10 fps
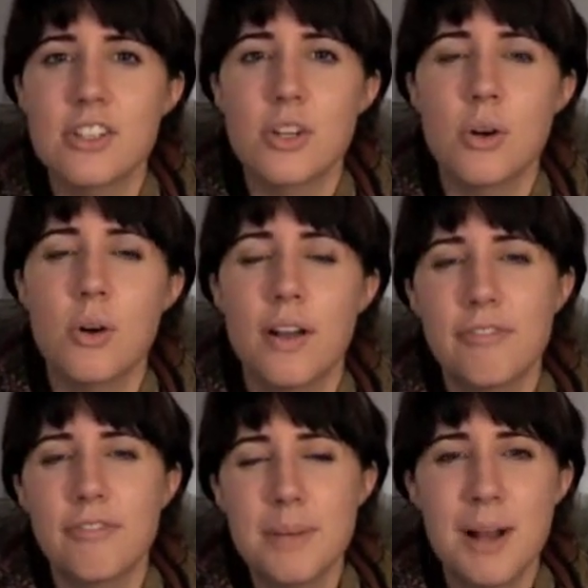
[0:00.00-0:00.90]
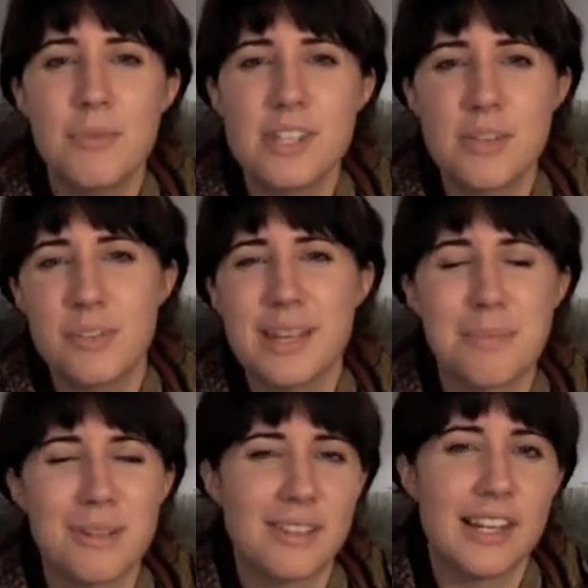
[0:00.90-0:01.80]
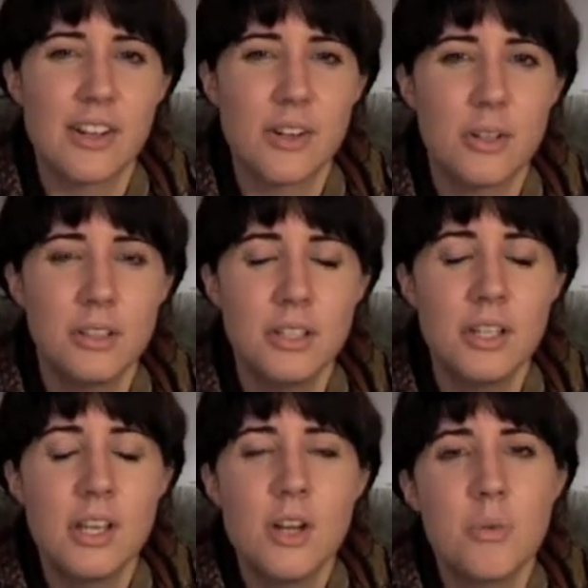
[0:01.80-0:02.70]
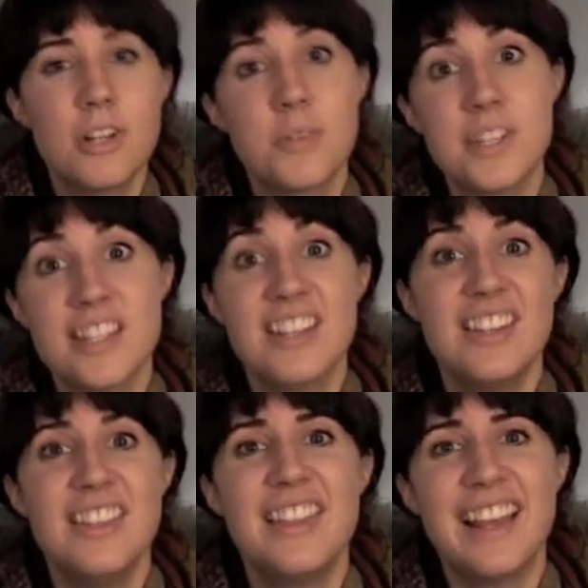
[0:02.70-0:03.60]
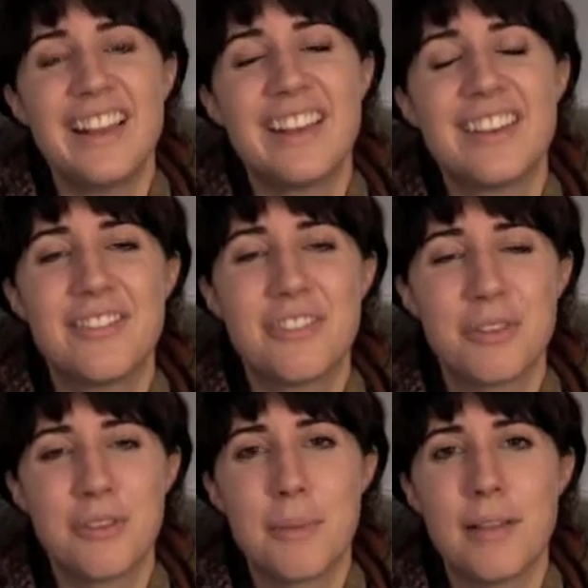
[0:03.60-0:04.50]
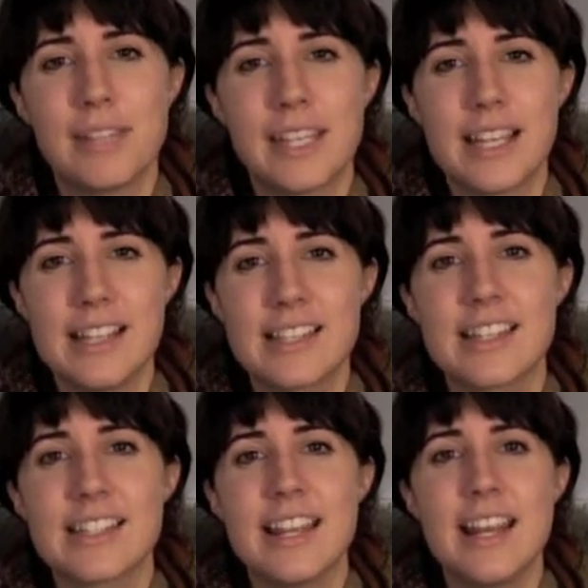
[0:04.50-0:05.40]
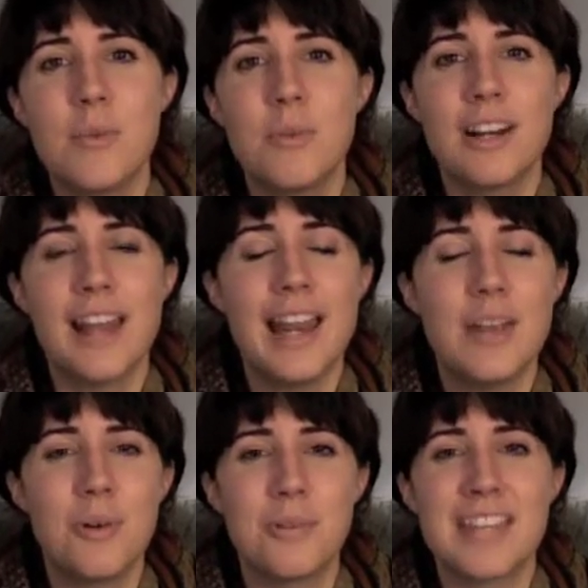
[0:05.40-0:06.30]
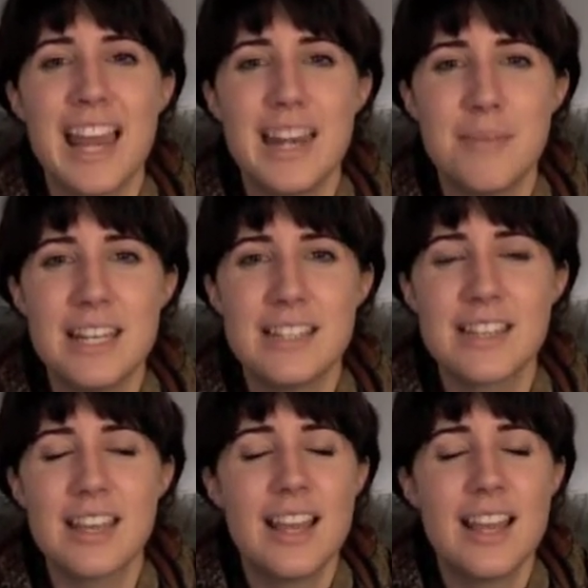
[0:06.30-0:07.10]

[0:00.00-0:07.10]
So Fremont wasn't really political, which was a good thing for the Republicans because they didn't want anyone with enemies.